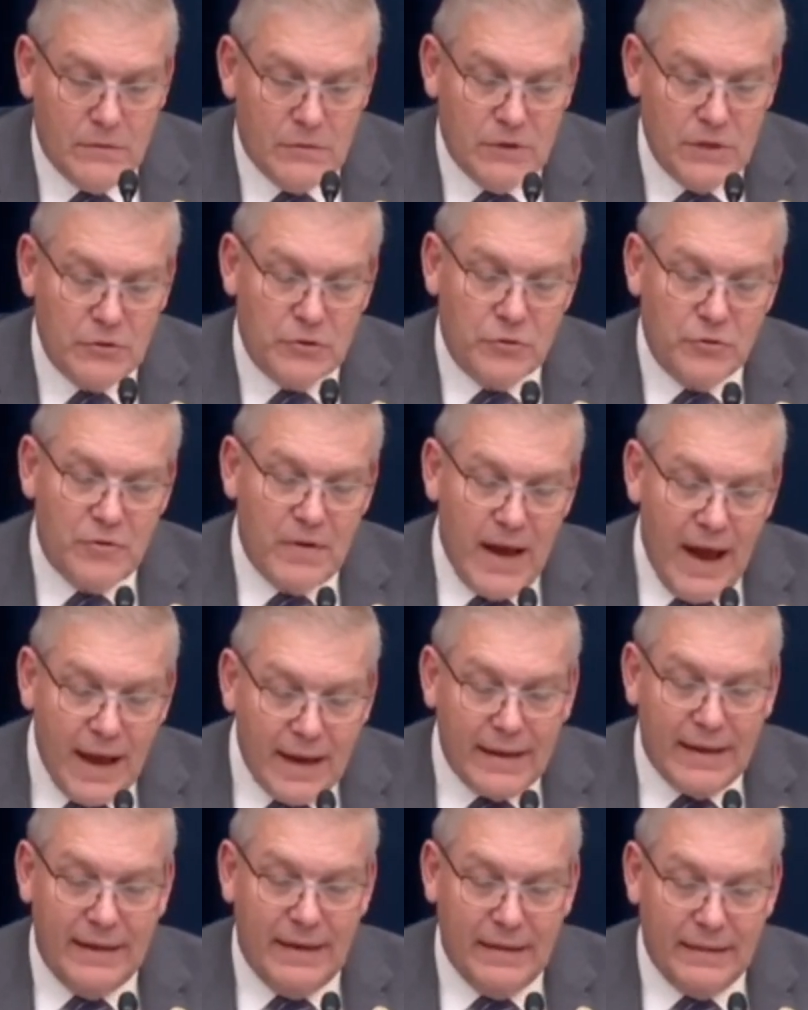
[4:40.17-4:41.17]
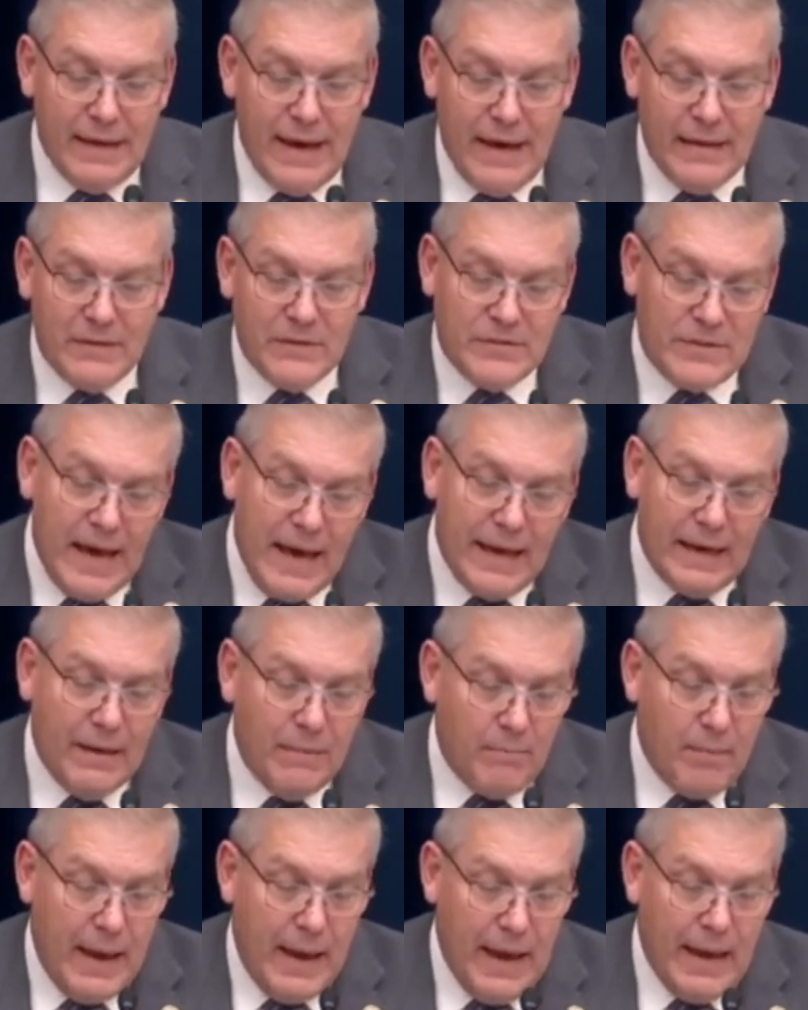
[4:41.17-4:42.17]
Since you're not getting that, does that
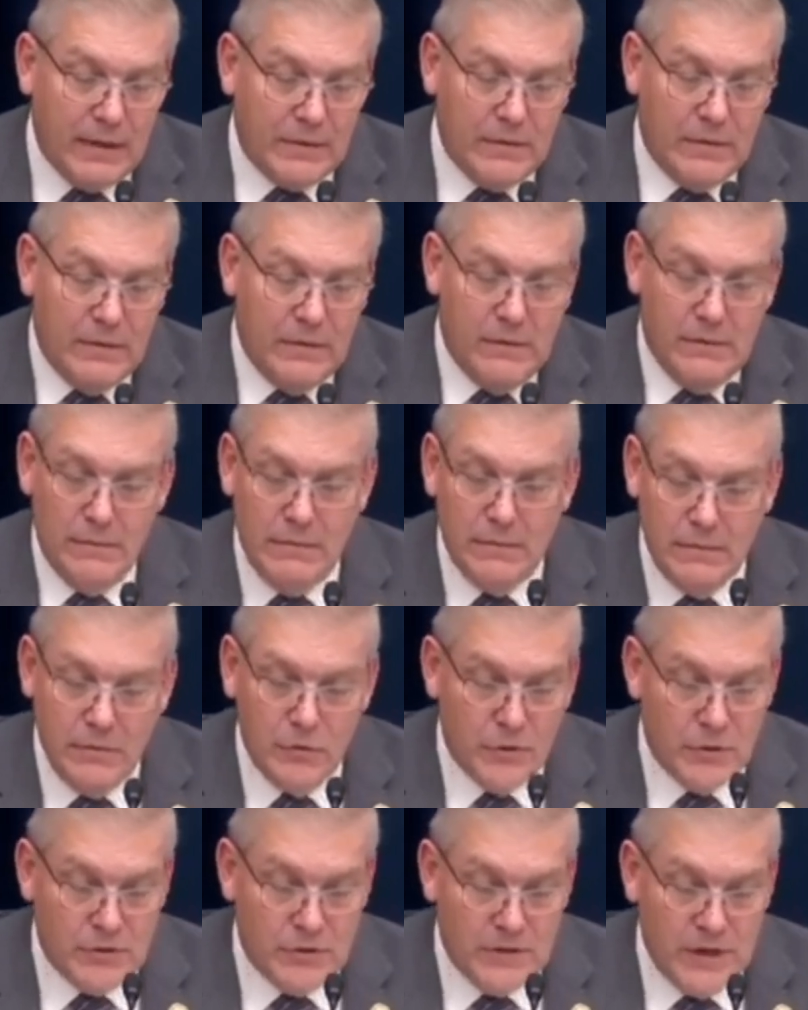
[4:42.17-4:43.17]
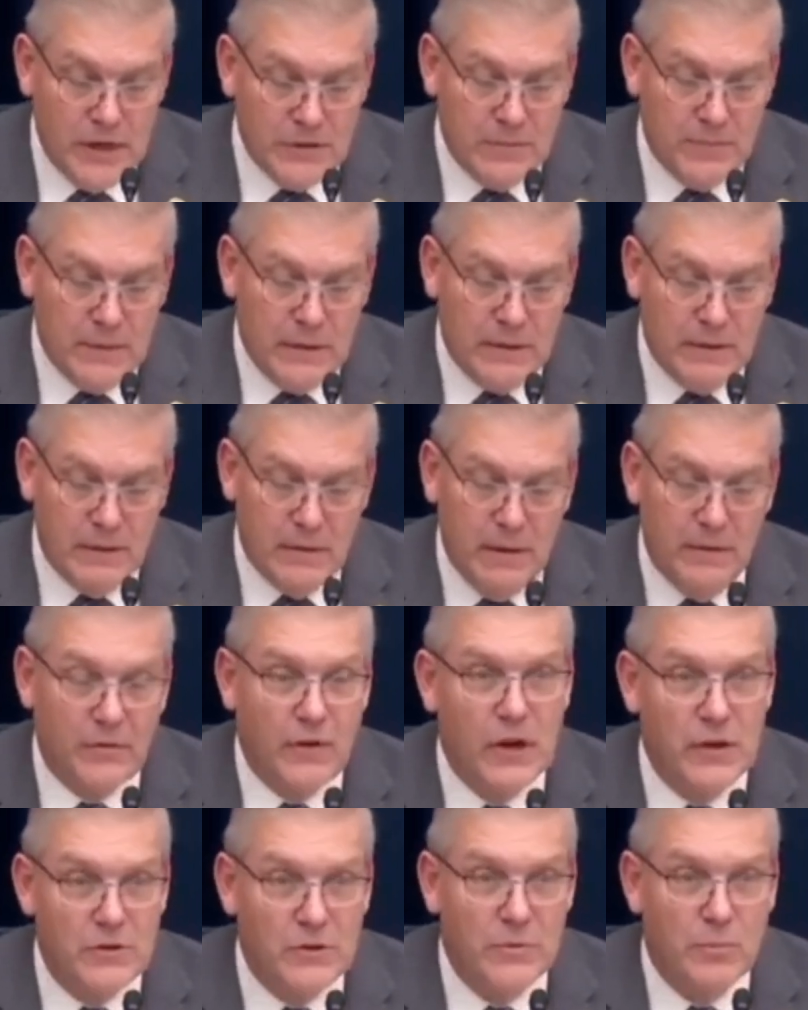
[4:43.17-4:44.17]
impact your assessment
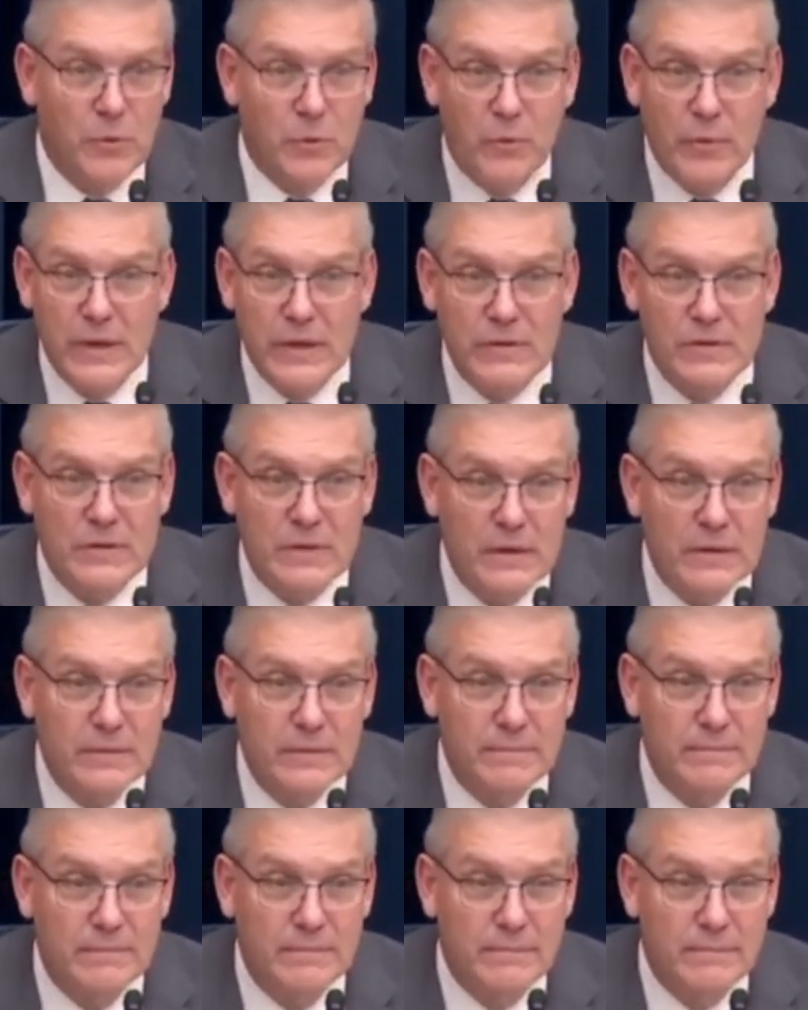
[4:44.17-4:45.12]
of customer risk?